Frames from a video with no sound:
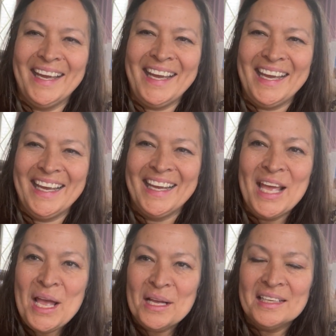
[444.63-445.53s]
like
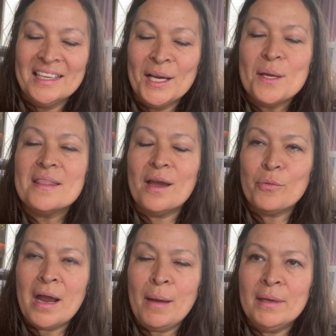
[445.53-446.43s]
that
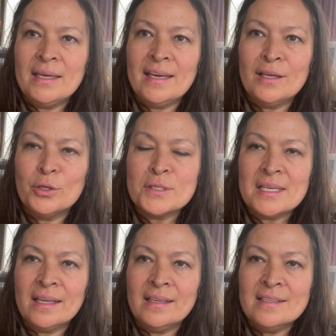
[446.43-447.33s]
Rabbit King looks
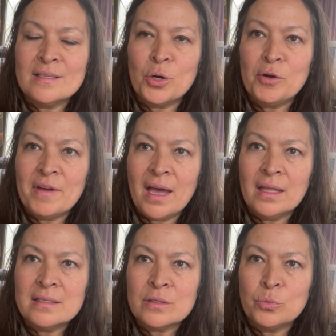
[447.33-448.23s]
like he's out of
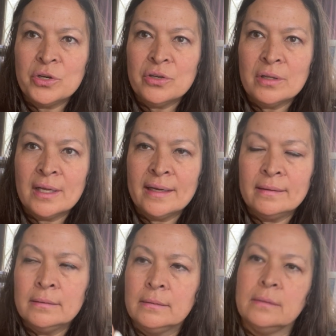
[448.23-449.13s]
Alice in Wonderland.